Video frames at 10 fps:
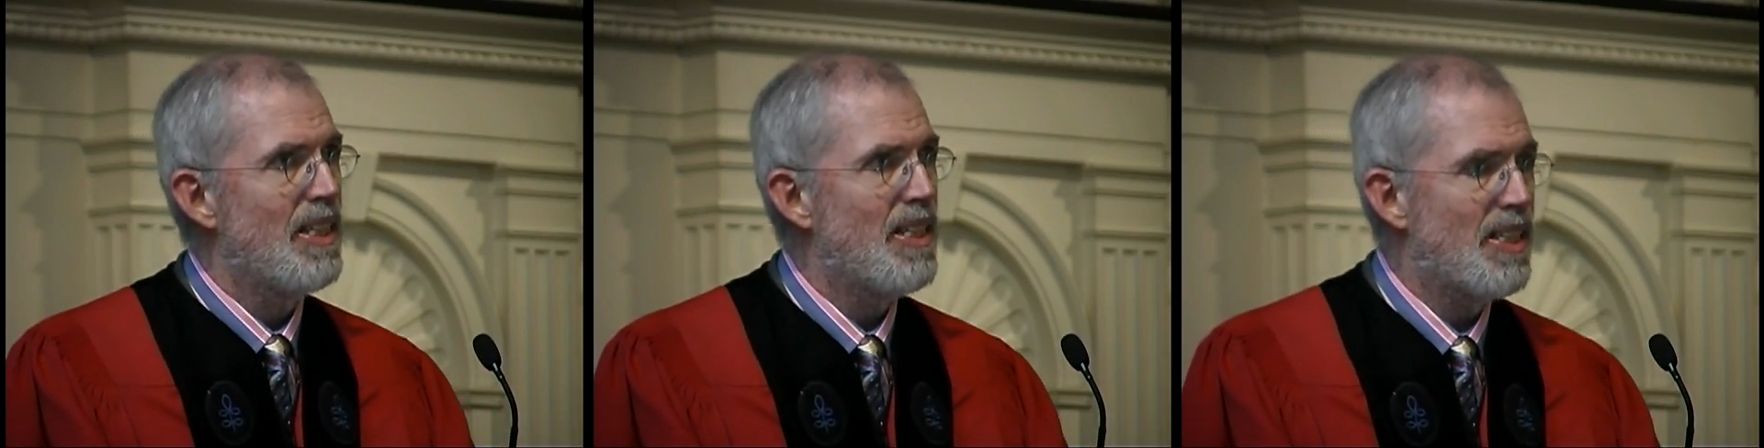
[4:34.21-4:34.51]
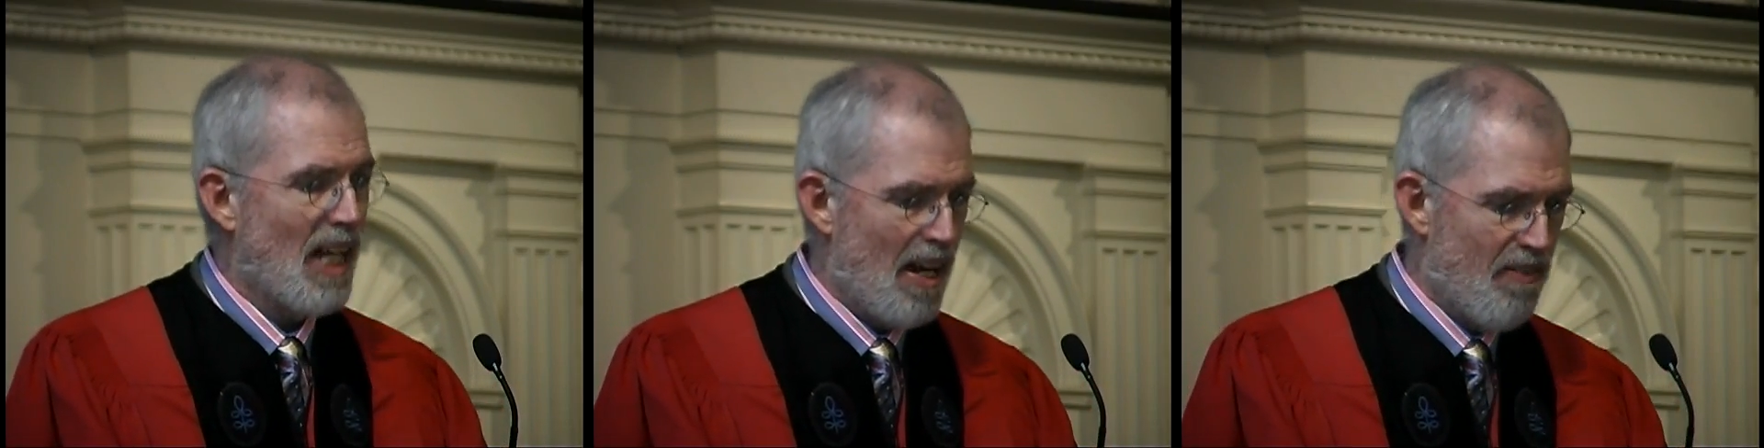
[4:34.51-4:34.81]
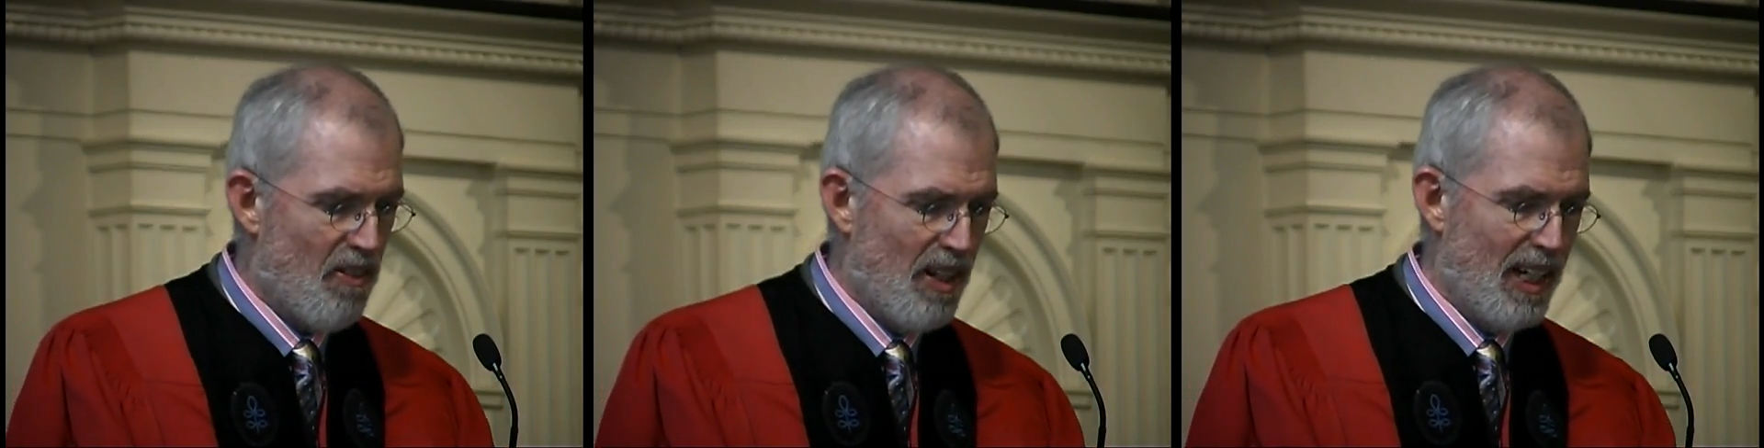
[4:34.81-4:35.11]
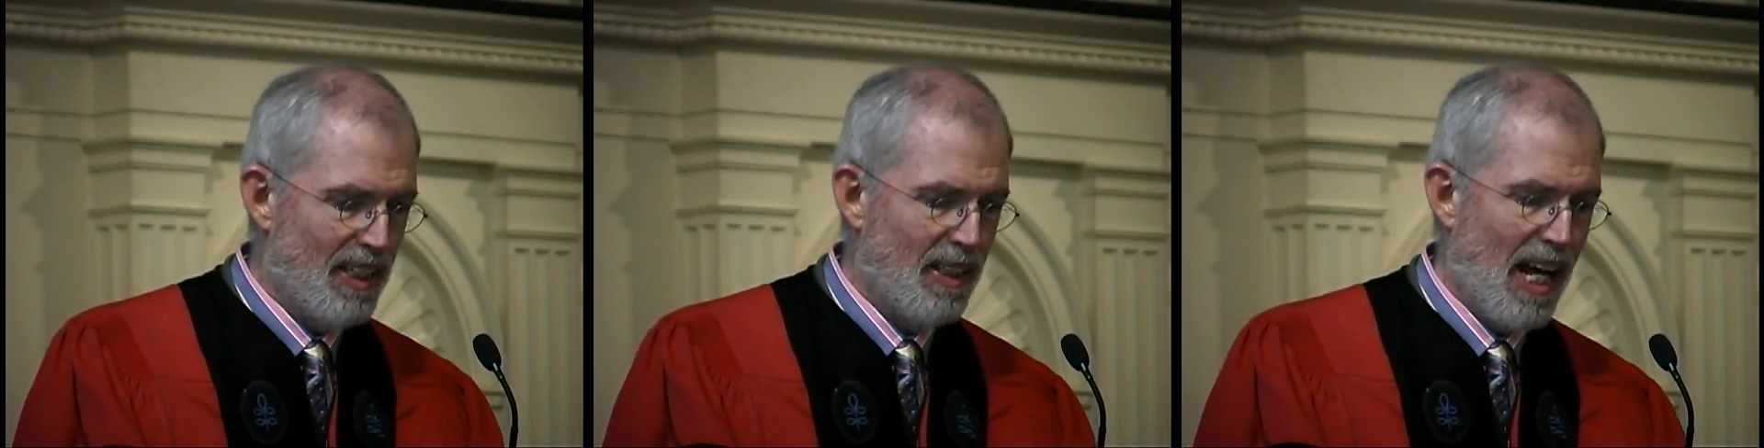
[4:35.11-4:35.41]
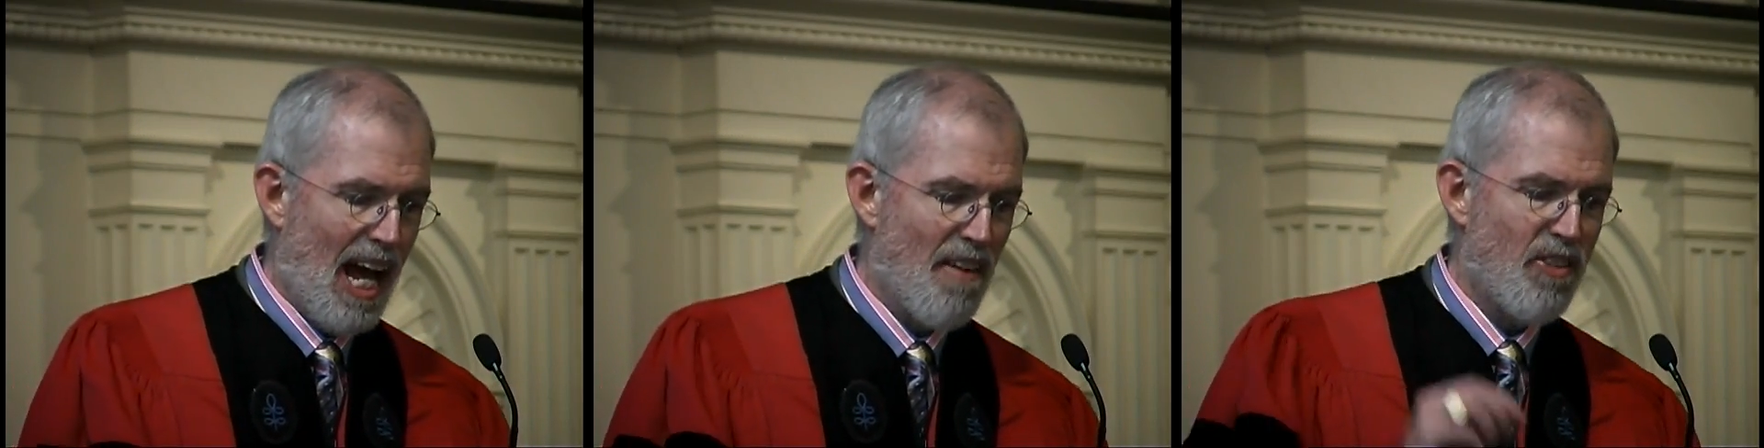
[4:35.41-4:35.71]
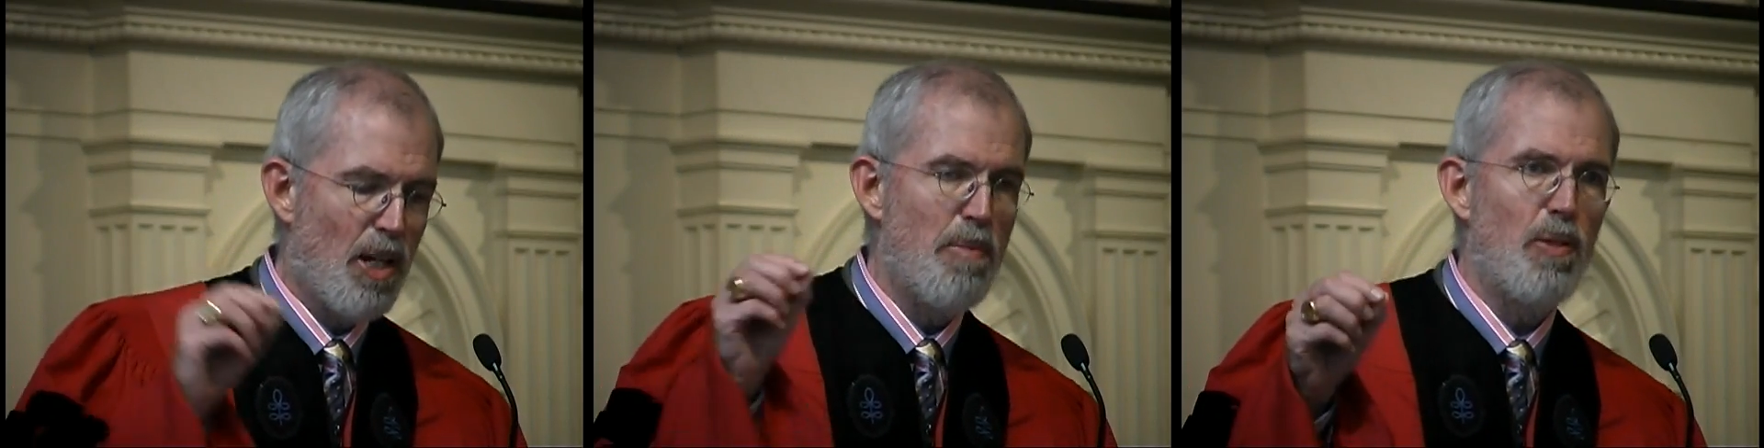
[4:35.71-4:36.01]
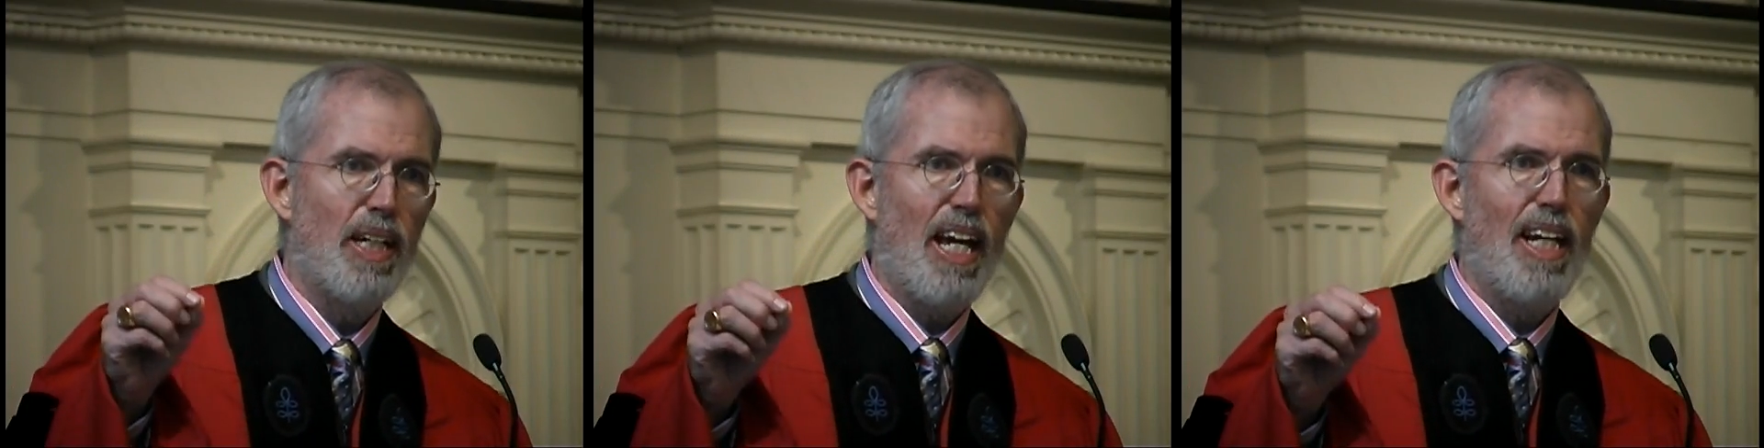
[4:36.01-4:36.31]
deciphering
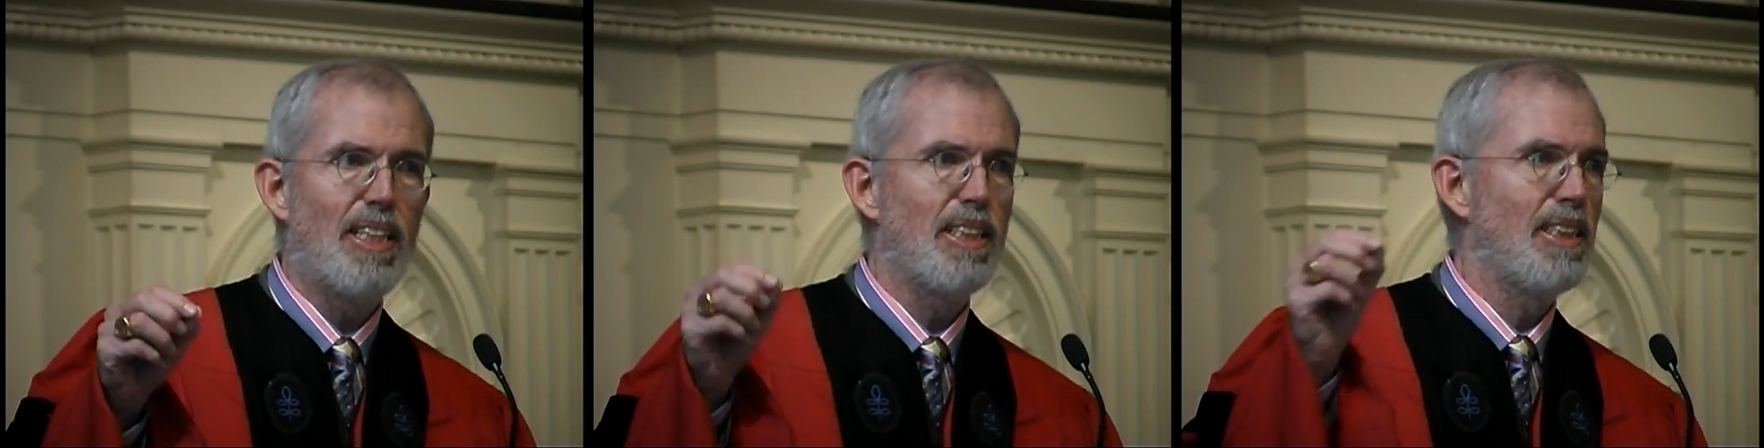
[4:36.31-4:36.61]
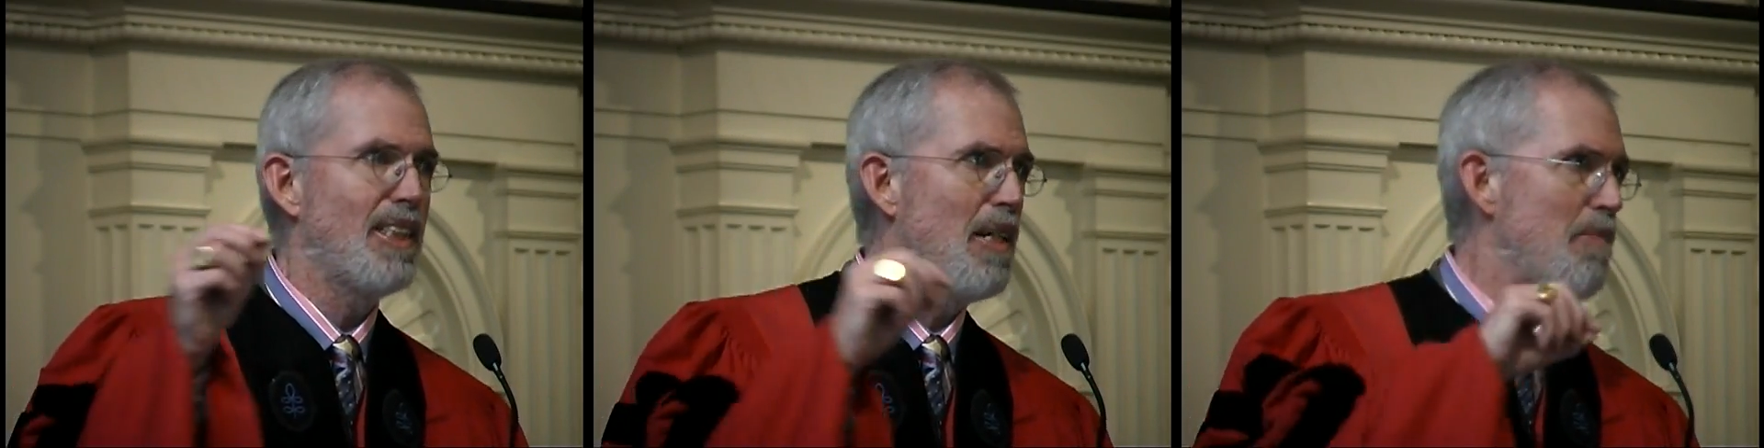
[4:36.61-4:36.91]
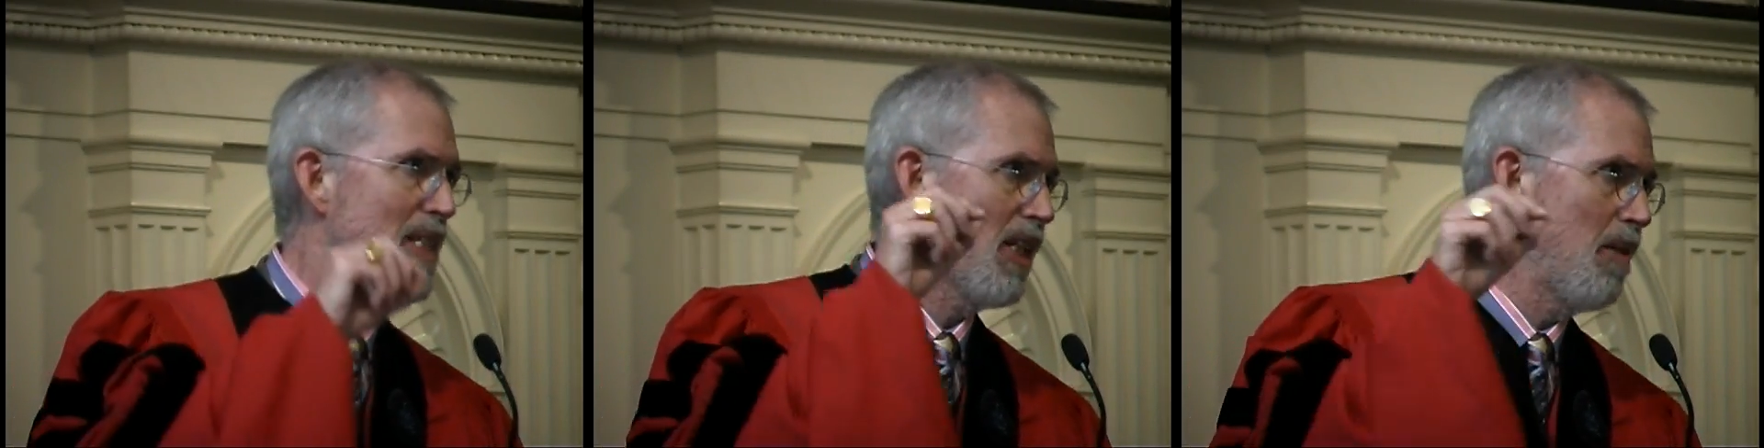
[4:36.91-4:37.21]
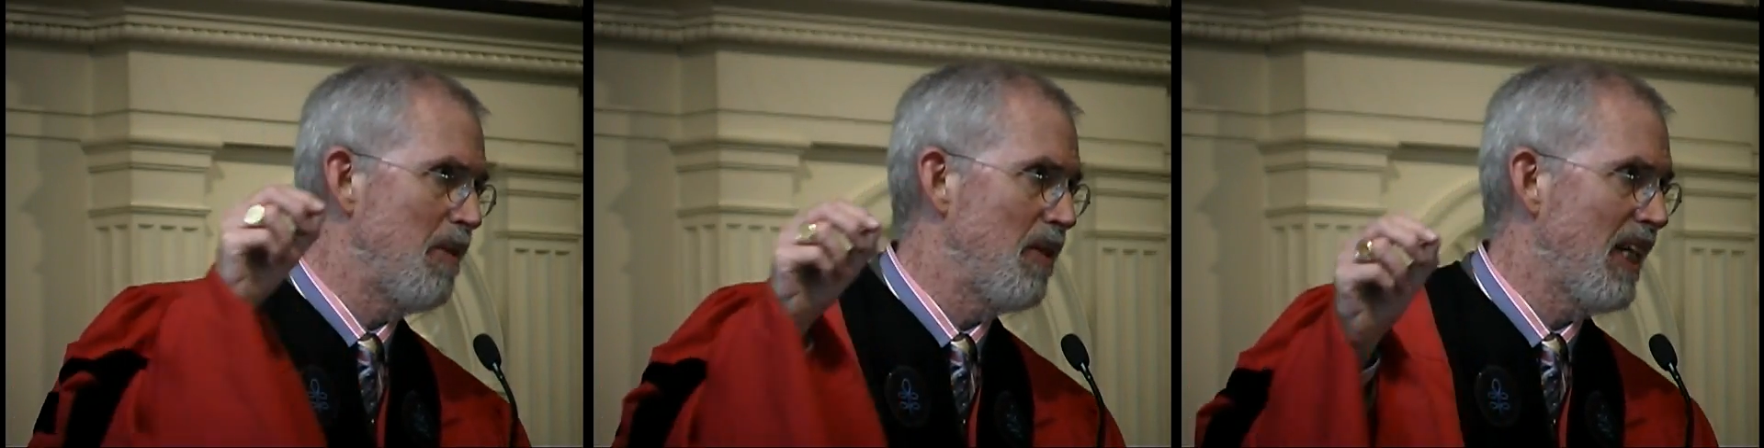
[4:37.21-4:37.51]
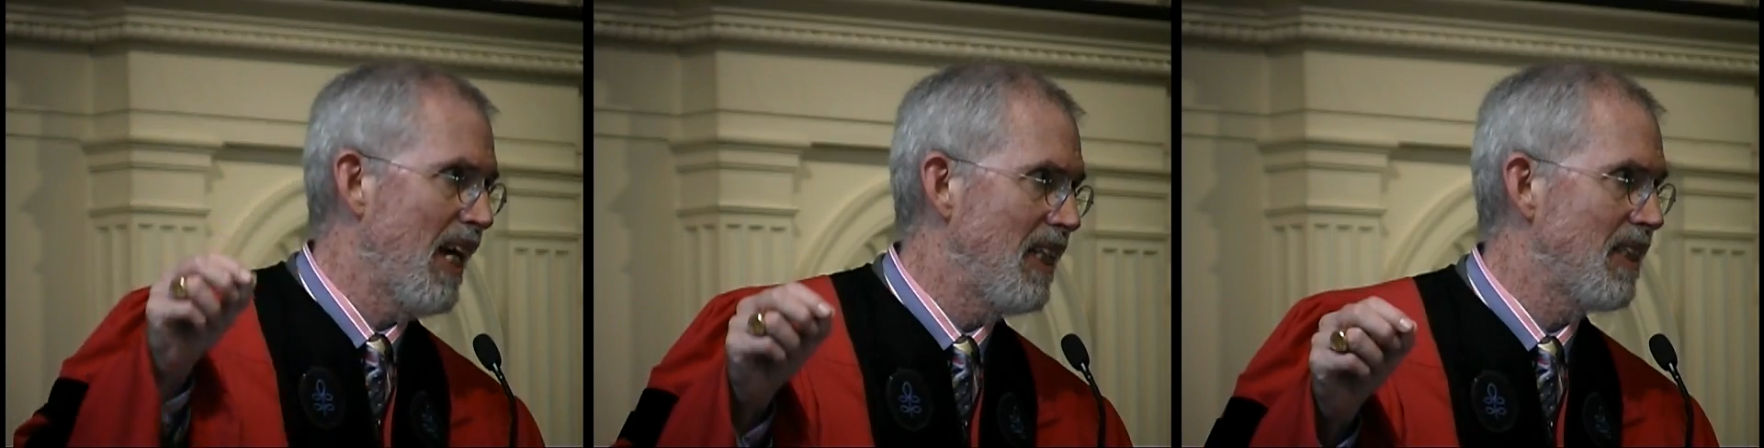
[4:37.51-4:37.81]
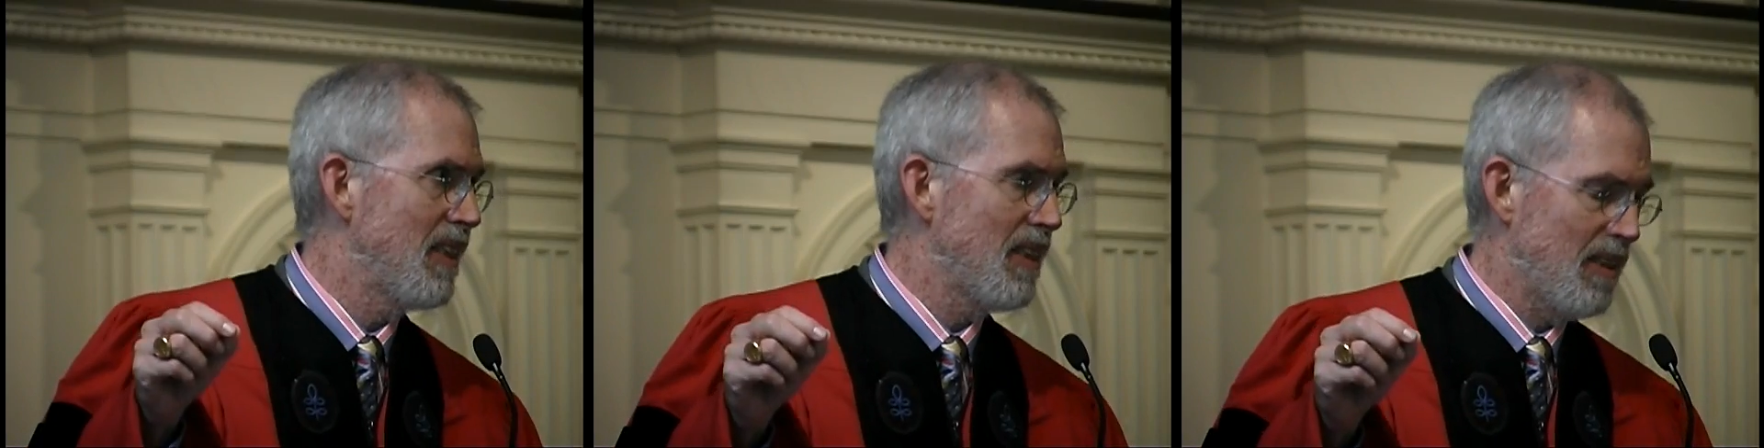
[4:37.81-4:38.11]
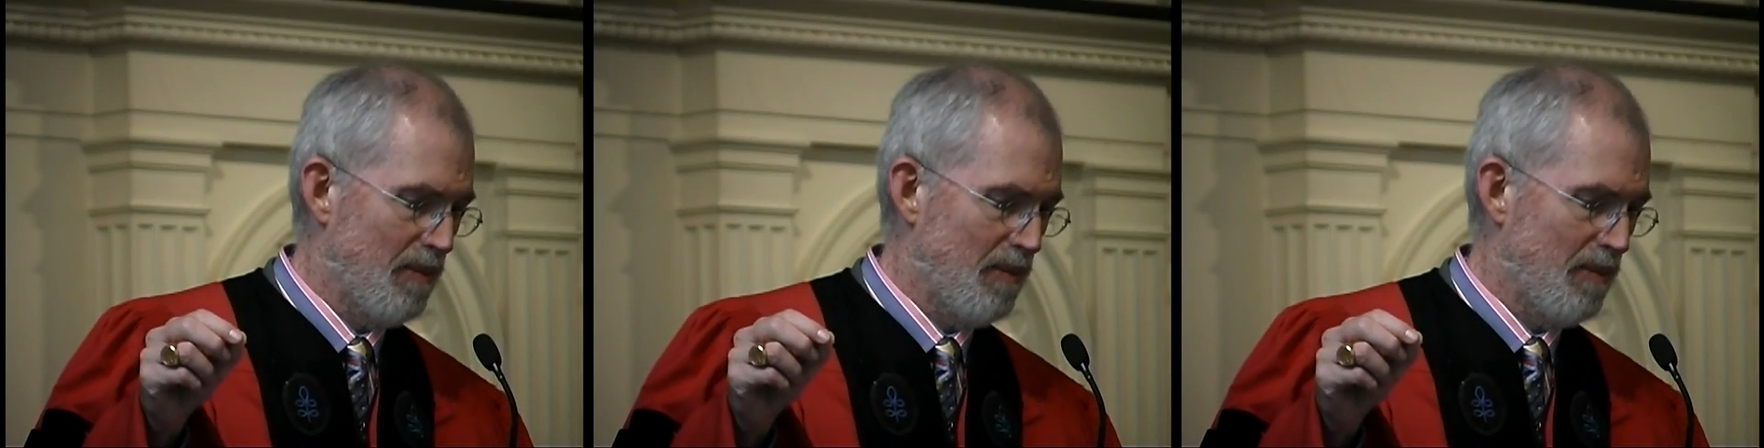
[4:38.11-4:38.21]
half-communications and miscommunications.